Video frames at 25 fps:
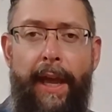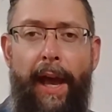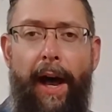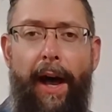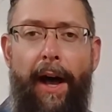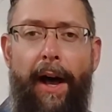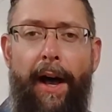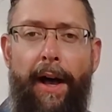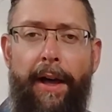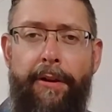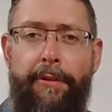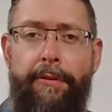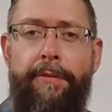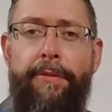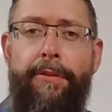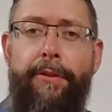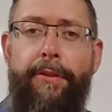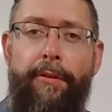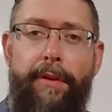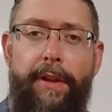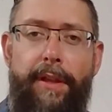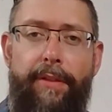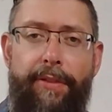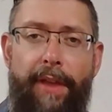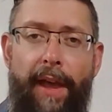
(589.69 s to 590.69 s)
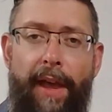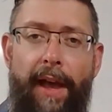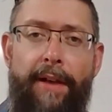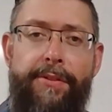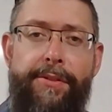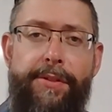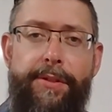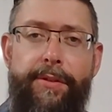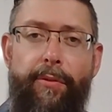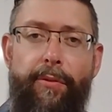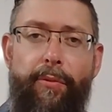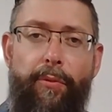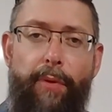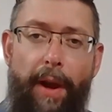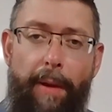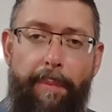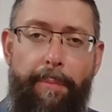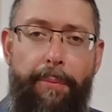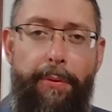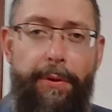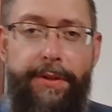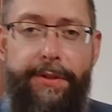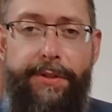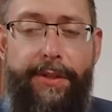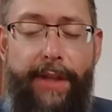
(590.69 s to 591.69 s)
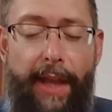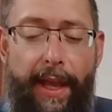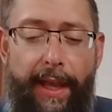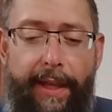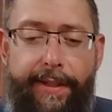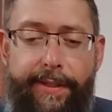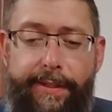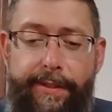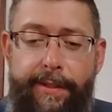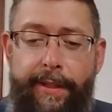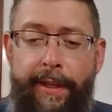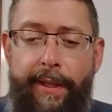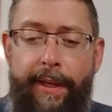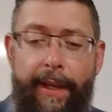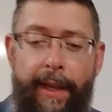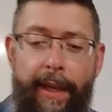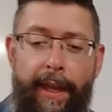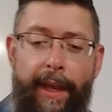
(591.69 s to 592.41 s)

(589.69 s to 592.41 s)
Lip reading: $130,000 represents